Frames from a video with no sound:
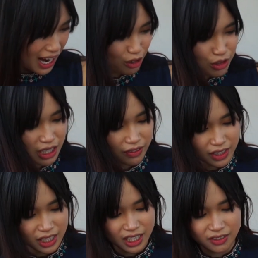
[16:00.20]
I would
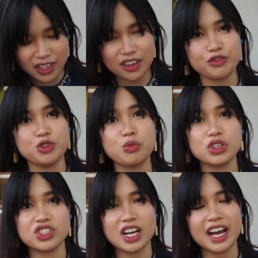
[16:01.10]
definitely give it a few
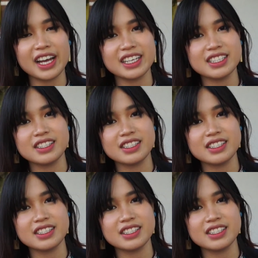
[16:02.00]
more tries